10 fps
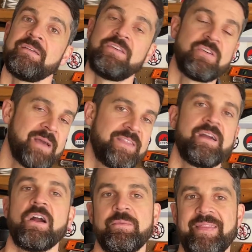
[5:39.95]
You can make
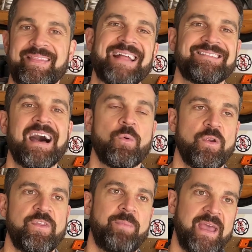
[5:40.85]
the argument that that's not
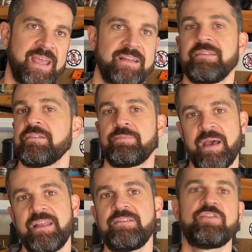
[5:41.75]
worth the pain.
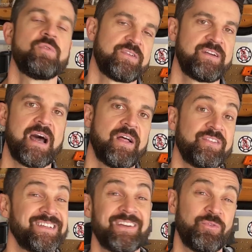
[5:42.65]
Spend
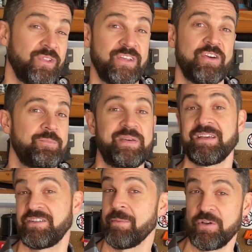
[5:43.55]
$200 and get a really good
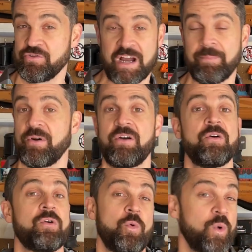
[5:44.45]
P&W dropper
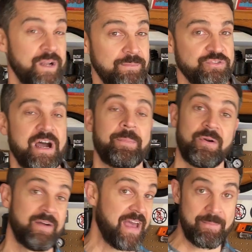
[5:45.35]
or a 1-up
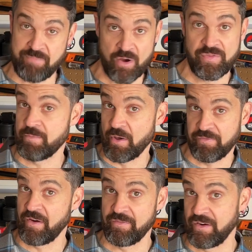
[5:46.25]
dropper. I've had both. They're
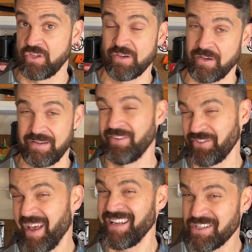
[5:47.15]
both very, very good. I've
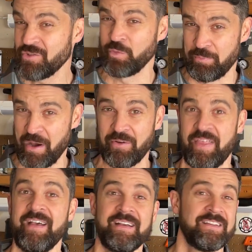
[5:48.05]
also had issues with
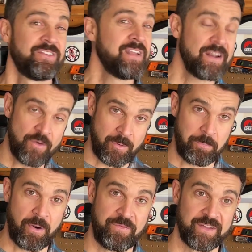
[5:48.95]
both. So none of them are
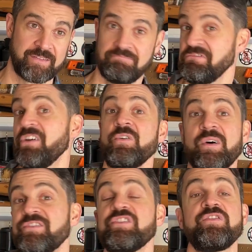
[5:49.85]
perfect. The only
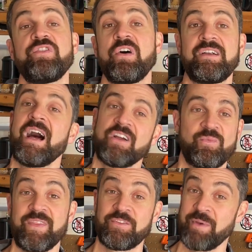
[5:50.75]
one so far, knock
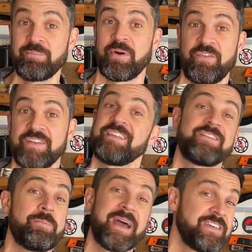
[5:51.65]
on wood, that's been perfect is
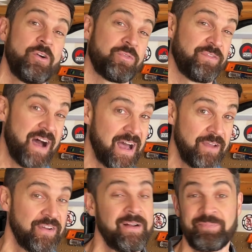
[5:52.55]
the Bike Yoke
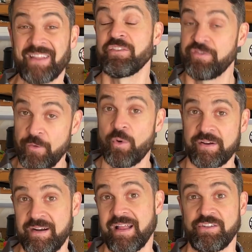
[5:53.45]
Revive. That's a
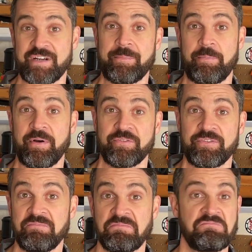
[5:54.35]
$400 dropper
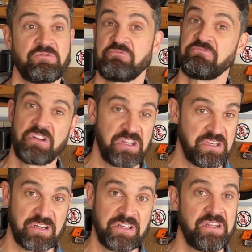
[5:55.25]
post. It's really
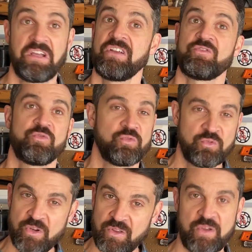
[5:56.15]
good,
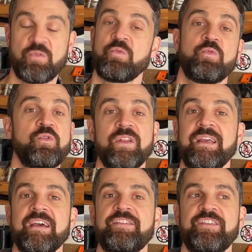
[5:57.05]
really,
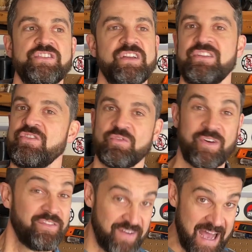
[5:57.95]
really efficient. You can
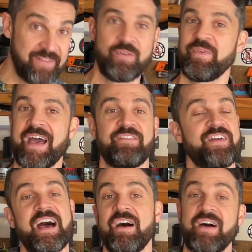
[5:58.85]
revive it with that
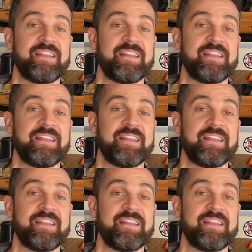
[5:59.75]
valve.